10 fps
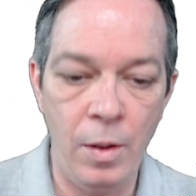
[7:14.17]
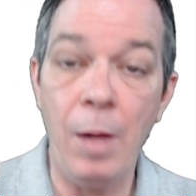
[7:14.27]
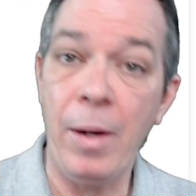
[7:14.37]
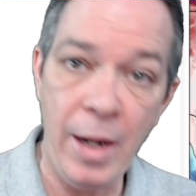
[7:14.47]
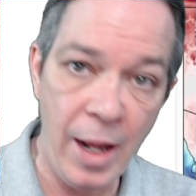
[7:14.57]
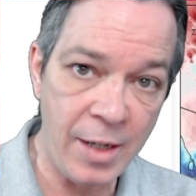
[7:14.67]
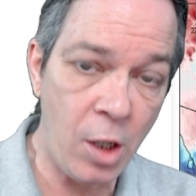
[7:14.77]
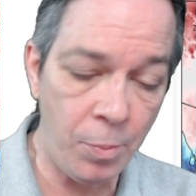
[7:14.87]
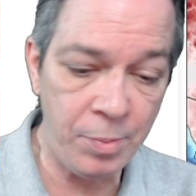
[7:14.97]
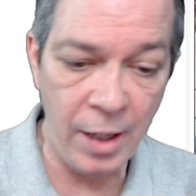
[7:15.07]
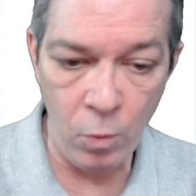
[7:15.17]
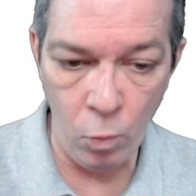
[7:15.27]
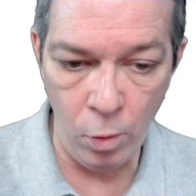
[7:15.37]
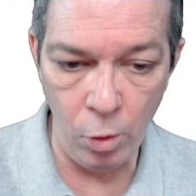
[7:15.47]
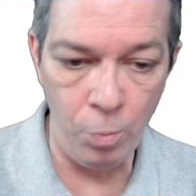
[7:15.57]
And my next update
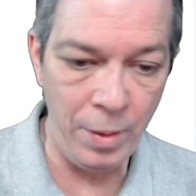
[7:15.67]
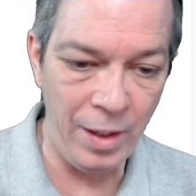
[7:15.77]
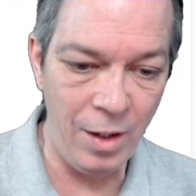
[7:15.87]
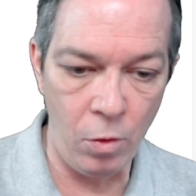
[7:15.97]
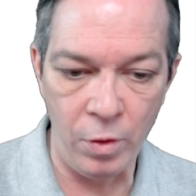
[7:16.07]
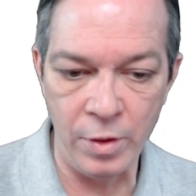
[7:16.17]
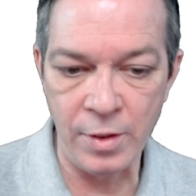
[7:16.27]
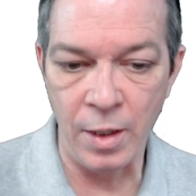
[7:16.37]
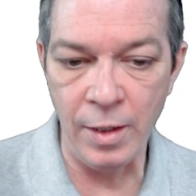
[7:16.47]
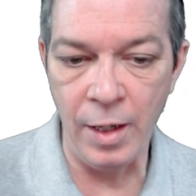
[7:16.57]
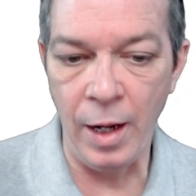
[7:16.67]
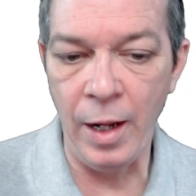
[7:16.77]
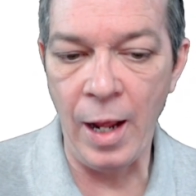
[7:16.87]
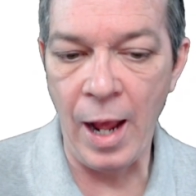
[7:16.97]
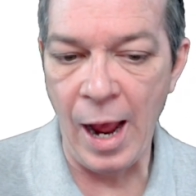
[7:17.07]
will be on
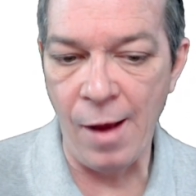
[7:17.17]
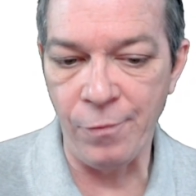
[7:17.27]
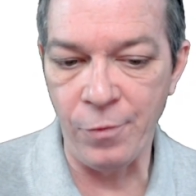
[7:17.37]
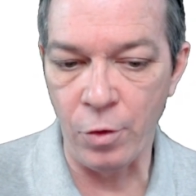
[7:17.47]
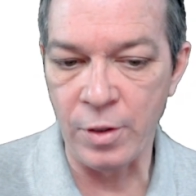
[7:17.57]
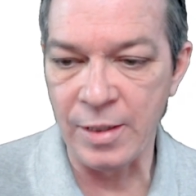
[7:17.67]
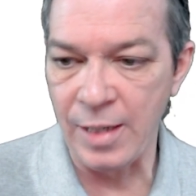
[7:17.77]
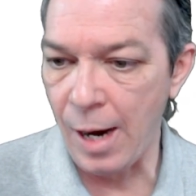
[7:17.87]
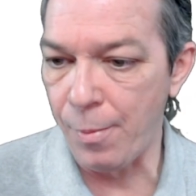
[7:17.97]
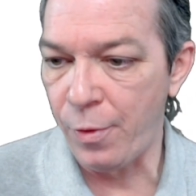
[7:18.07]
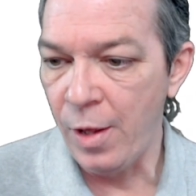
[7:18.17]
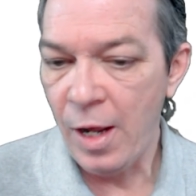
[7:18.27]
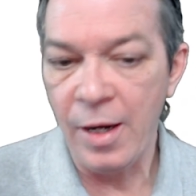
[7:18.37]
Sunday after Sabbath.